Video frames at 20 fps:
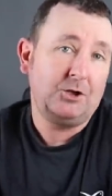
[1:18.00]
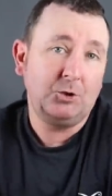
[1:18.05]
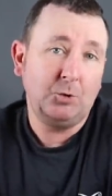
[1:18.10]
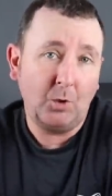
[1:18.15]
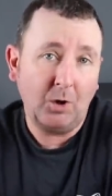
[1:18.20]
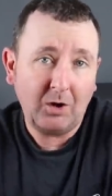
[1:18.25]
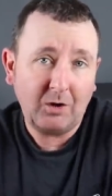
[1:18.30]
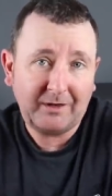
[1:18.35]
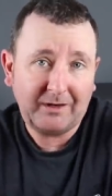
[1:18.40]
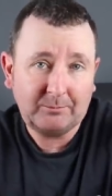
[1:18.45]

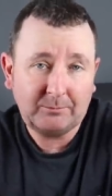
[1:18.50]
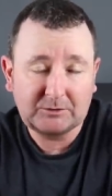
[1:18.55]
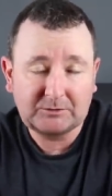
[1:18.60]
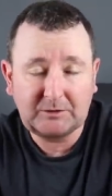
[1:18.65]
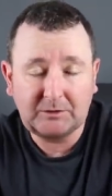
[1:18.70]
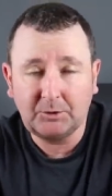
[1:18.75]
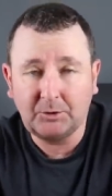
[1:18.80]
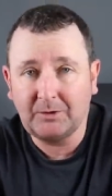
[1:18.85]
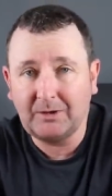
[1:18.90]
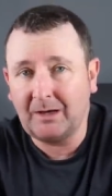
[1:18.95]
you are able
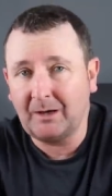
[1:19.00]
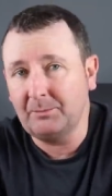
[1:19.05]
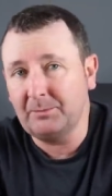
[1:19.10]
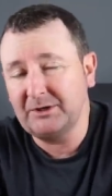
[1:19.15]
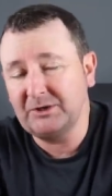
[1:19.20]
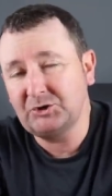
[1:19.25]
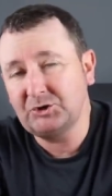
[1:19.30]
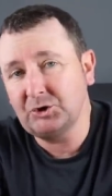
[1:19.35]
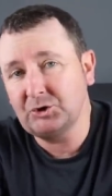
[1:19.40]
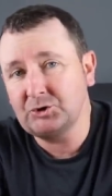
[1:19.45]
to do that
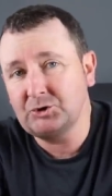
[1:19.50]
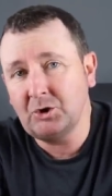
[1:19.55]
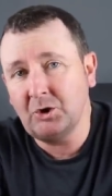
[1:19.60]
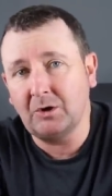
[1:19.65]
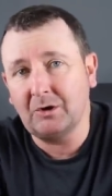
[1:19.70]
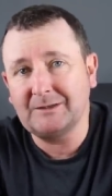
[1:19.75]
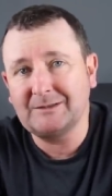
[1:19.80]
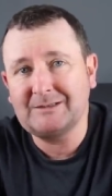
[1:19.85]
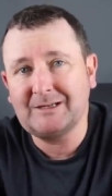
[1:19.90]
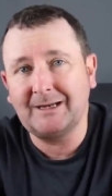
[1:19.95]
but it's just
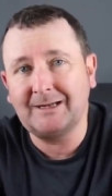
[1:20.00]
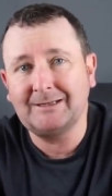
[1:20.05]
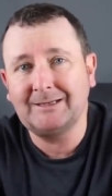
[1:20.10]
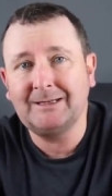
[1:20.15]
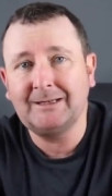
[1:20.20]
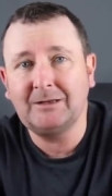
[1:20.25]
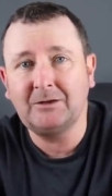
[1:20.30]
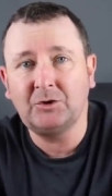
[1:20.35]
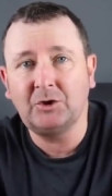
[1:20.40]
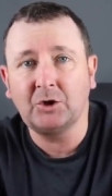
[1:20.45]
not a
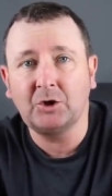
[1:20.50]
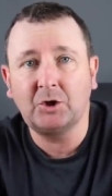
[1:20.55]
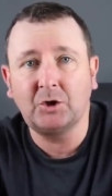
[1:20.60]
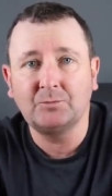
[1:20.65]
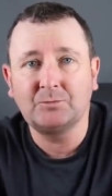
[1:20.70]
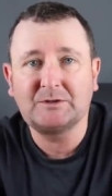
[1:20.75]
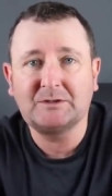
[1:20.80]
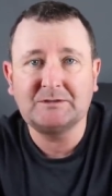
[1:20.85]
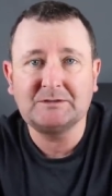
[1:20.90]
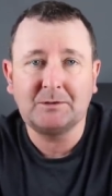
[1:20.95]
technique that
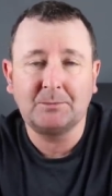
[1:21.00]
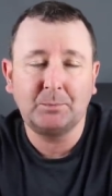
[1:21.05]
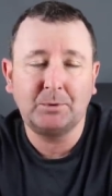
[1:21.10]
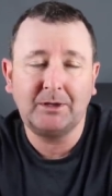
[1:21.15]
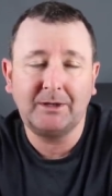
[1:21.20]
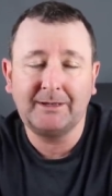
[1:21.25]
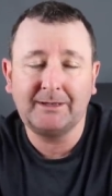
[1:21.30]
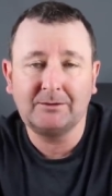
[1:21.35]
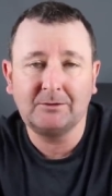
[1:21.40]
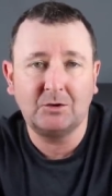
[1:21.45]
comes into
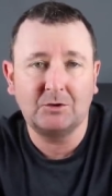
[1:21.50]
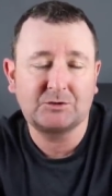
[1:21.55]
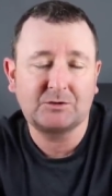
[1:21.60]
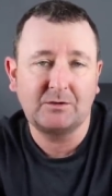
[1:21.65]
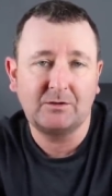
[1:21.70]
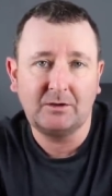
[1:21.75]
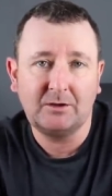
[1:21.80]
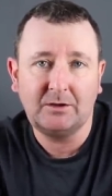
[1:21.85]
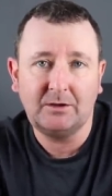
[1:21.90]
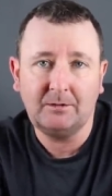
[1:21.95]
play in lots
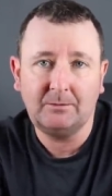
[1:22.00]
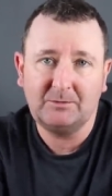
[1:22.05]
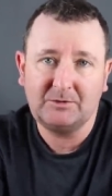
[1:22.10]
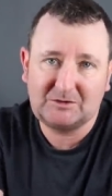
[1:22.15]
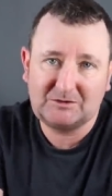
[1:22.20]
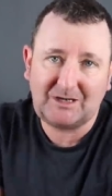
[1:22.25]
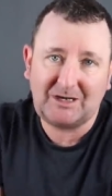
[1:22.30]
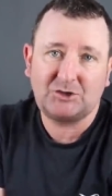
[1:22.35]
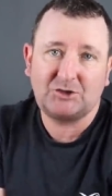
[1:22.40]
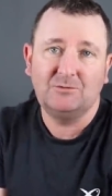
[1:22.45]
of the
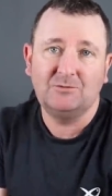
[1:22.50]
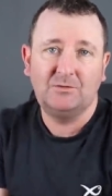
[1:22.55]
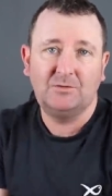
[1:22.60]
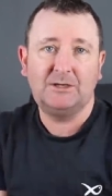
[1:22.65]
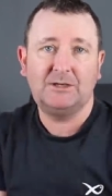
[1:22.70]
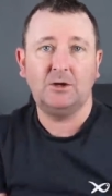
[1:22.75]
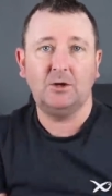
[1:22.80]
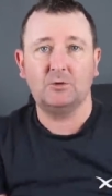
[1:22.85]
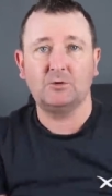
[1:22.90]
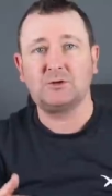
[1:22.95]
session
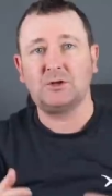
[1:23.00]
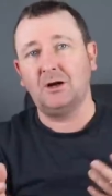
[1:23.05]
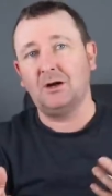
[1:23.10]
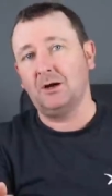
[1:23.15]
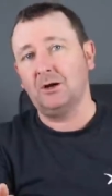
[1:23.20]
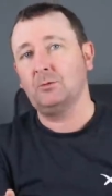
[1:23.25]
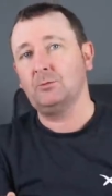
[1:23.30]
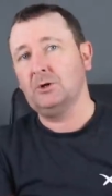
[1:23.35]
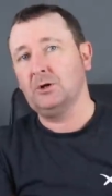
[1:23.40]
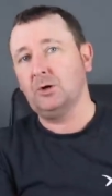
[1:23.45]
videos that
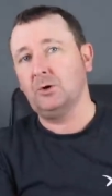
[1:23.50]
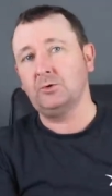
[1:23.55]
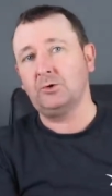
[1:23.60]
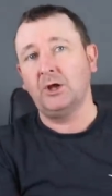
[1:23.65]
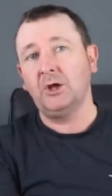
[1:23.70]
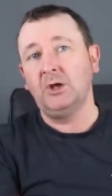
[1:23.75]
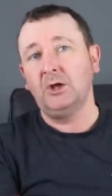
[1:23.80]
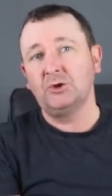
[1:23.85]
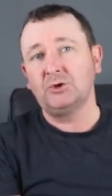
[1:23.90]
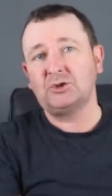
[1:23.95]
I upload
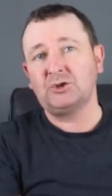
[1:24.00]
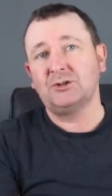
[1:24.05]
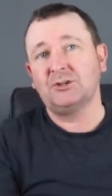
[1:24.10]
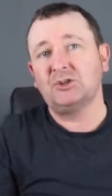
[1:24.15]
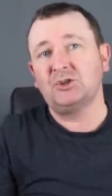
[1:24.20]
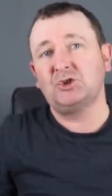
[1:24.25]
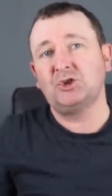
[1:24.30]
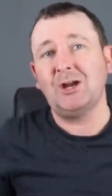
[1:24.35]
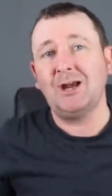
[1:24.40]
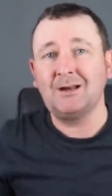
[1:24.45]
to
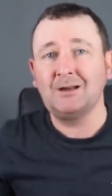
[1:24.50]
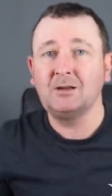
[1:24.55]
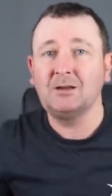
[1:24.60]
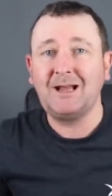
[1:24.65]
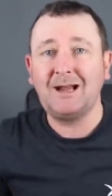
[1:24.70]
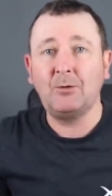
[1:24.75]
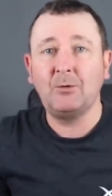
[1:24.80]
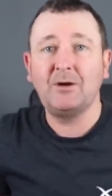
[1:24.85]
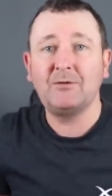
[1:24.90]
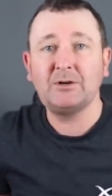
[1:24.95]
this channel
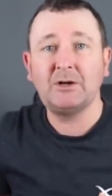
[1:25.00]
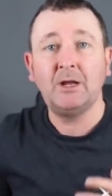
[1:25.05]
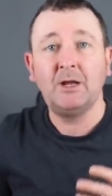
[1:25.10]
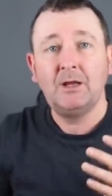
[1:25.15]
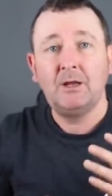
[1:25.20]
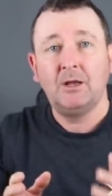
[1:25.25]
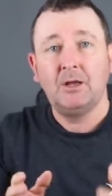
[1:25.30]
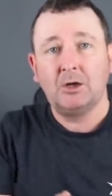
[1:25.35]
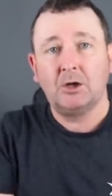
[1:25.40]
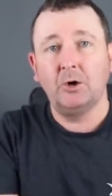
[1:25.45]
however
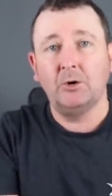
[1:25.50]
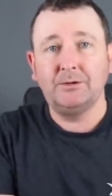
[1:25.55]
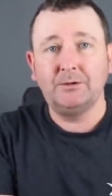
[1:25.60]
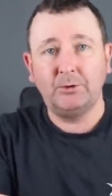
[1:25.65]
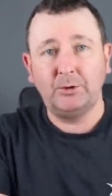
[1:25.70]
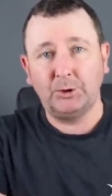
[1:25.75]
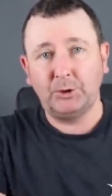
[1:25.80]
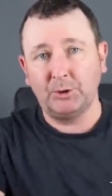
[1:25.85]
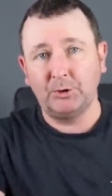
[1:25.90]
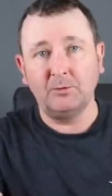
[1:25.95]

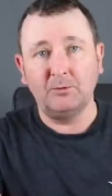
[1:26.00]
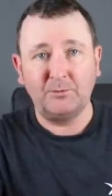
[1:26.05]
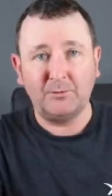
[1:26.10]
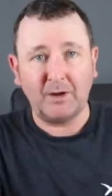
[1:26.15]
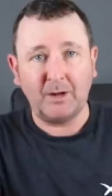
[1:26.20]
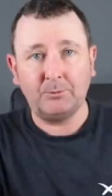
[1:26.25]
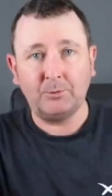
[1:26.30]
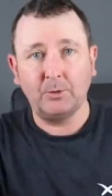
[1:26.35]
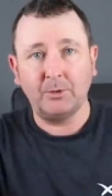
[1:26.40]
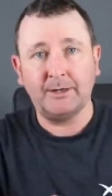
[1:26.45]
going through
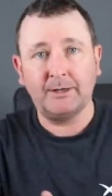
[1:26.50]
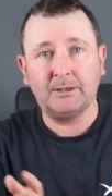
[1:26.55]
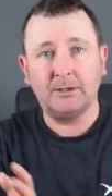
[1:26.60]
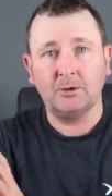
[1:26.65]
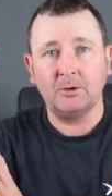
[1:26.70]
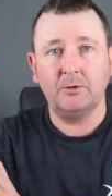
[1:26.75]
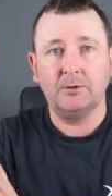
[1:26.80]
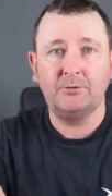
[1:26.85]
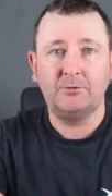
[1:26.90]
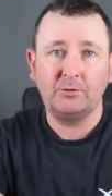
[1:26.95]
February
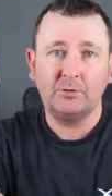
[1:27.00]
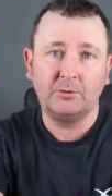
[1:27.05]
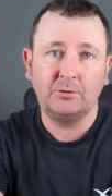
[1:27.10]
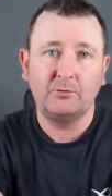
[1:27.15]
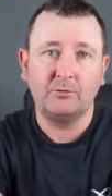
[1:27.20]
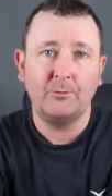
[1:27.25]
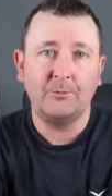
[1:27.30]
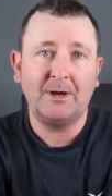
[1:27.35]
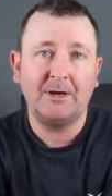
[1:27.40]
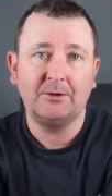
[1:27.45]
and going through
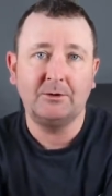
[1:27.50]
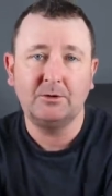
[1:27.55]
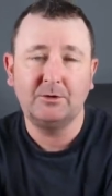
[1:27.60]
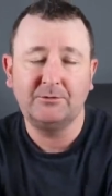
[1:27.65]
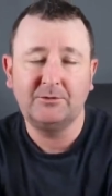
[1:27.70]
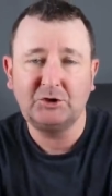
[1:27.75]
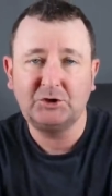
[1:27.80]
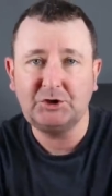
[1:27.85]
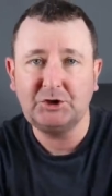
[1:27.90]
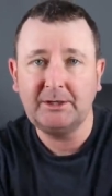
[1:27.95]
the remainder
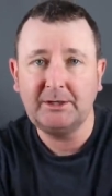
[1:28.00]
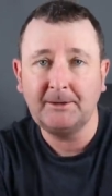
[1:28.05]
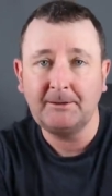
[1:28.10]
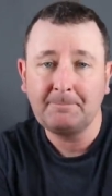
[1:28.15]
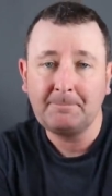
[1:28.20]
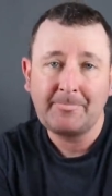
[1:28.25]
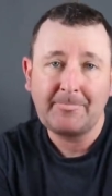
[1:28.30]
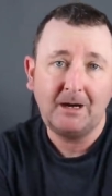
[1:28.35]
of this year